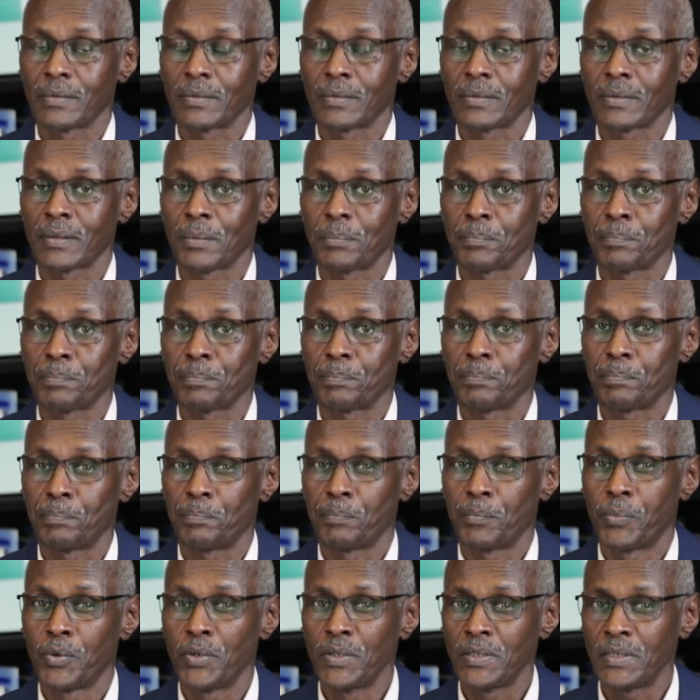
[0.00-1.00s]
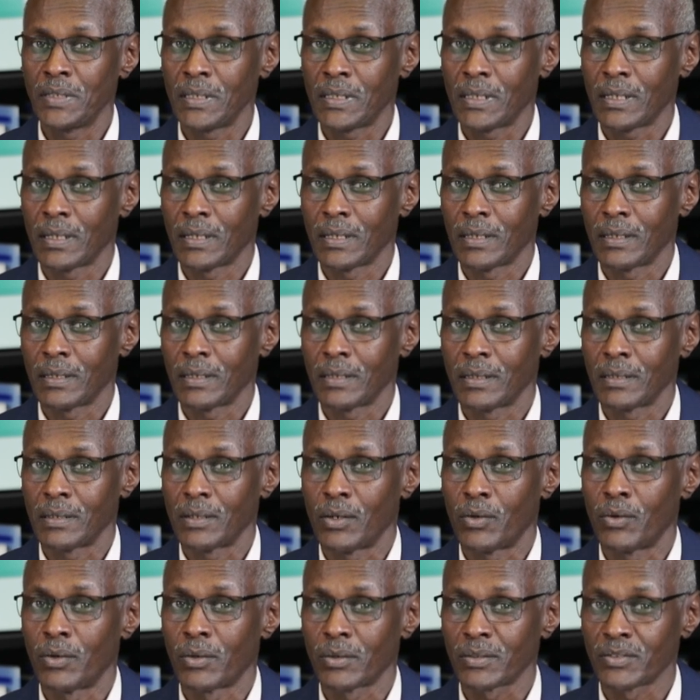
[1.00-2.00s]
The political
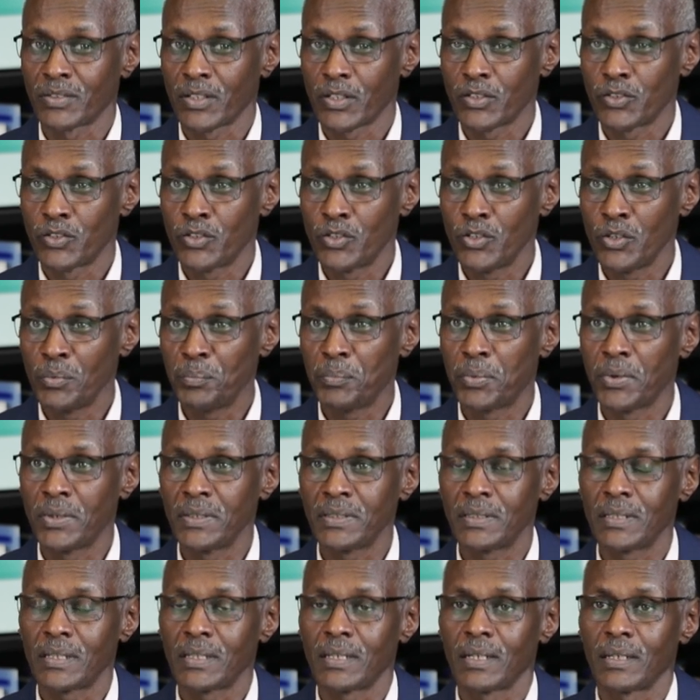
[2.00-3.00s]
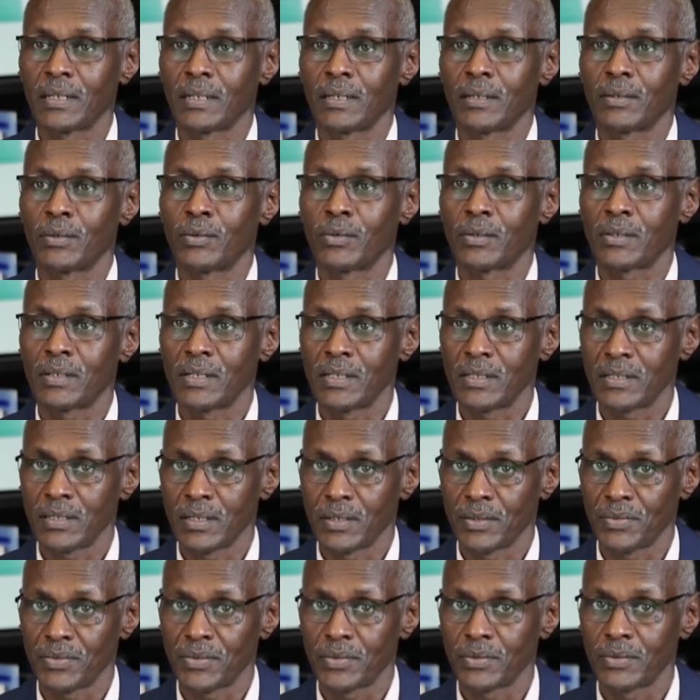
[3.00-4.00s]
or the geopolitical
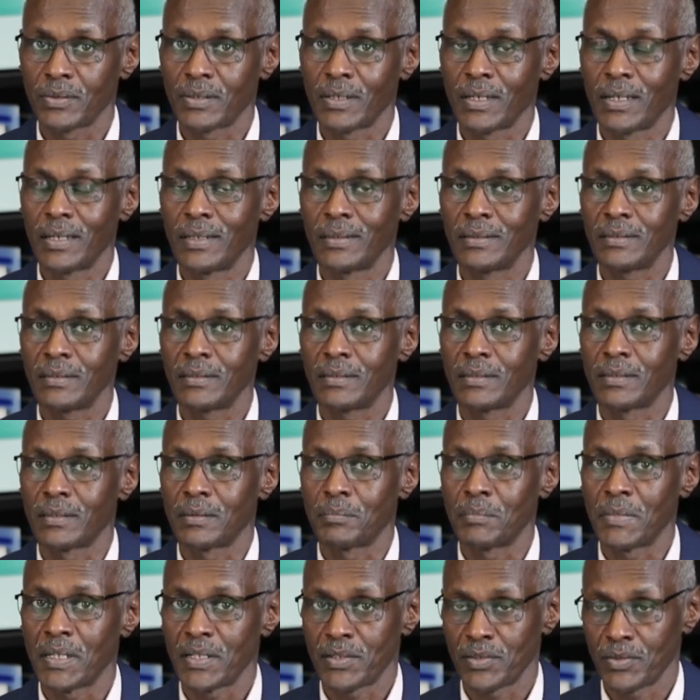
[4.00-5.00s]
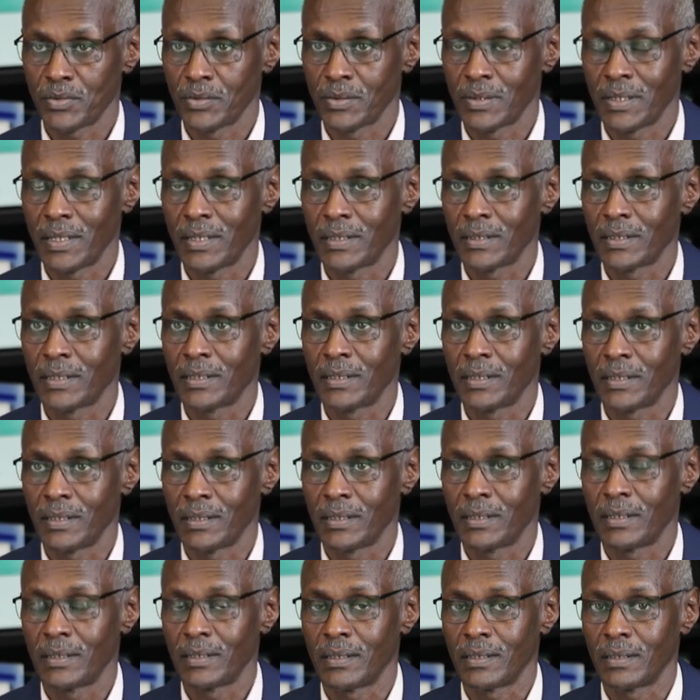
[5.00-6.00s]
location of Sudan makes Sudan
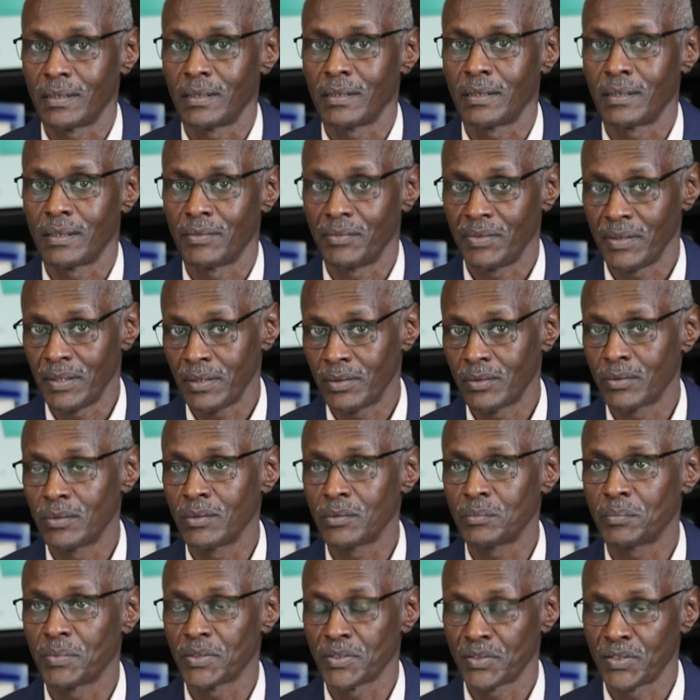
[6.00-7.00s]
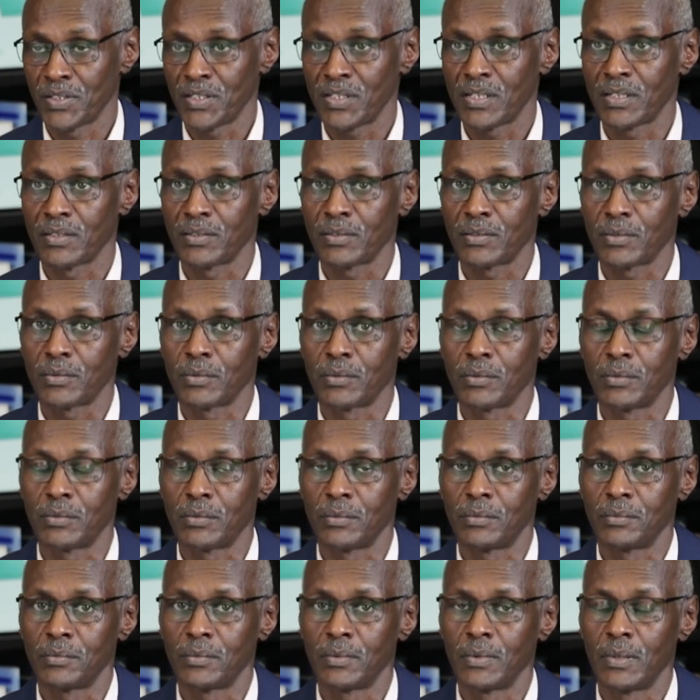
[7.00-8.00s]
in a very good position
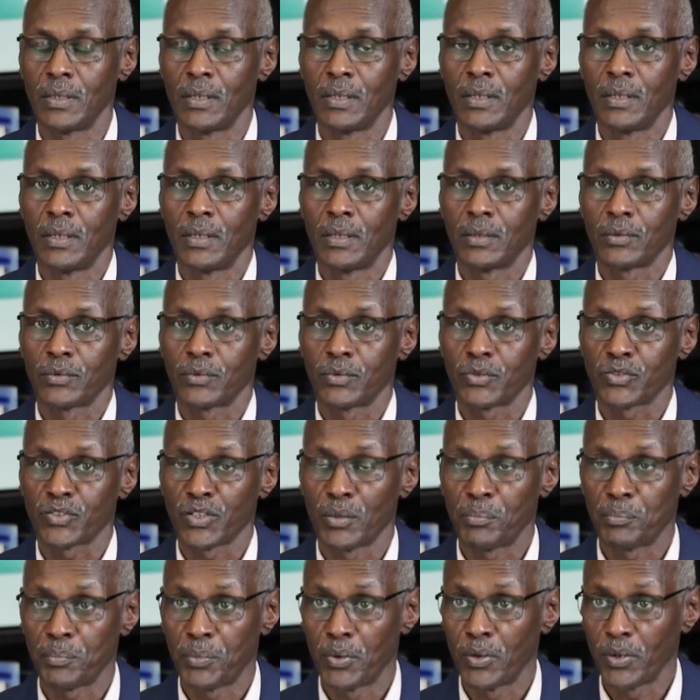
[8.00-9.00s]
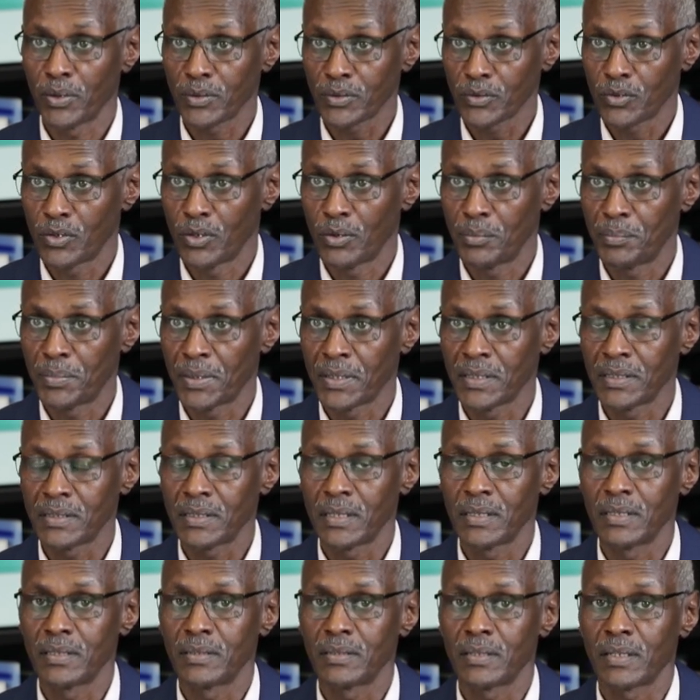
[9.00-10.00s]
to support
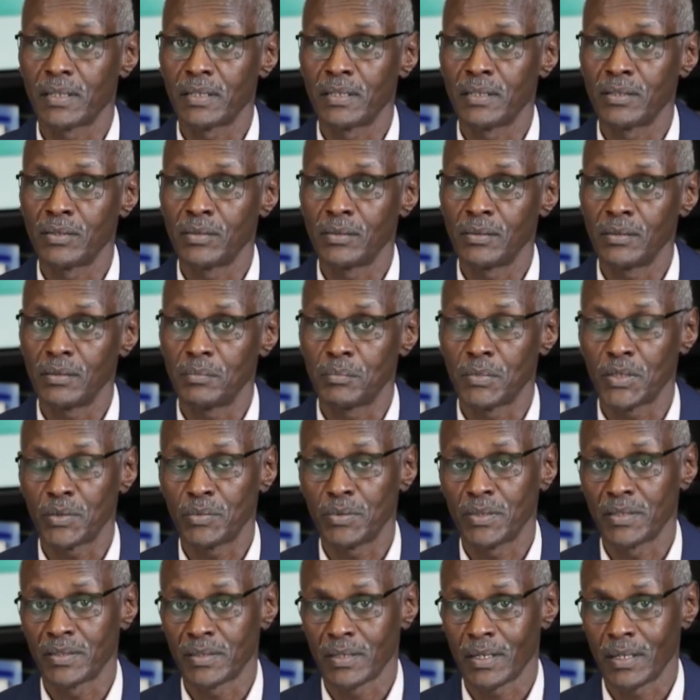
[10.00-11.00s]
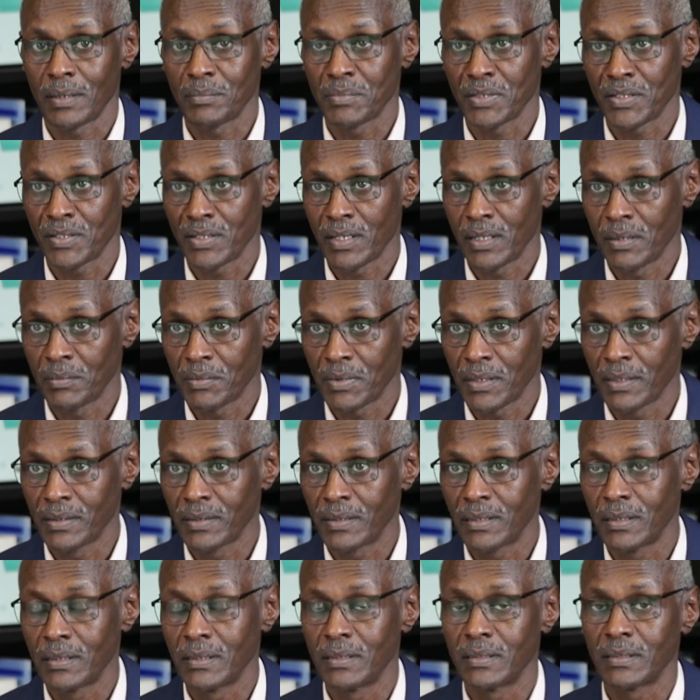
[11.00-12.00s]
cooperation in the region between the upstream
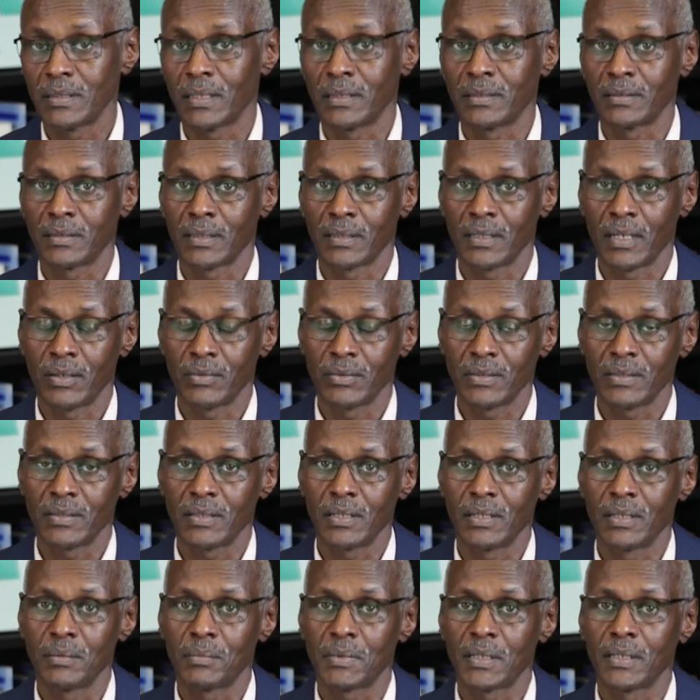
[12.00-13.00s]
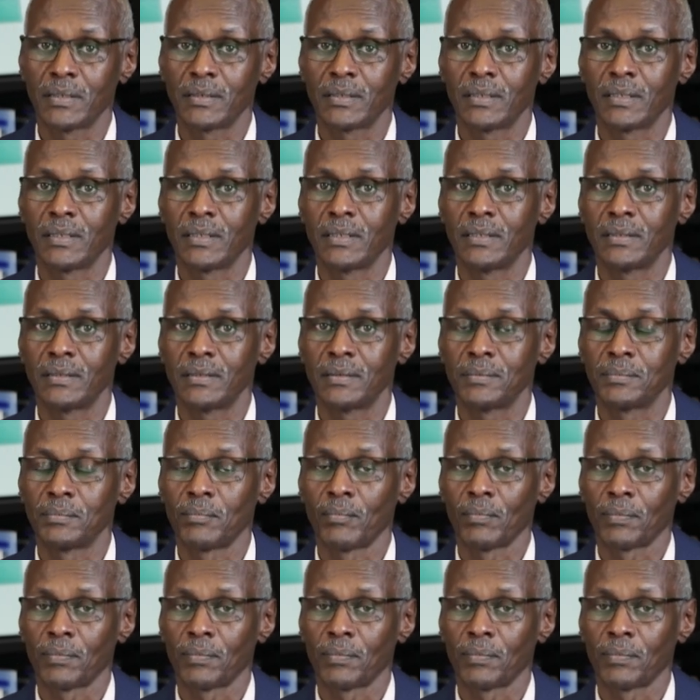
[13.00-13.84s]
countries and the downstream countries.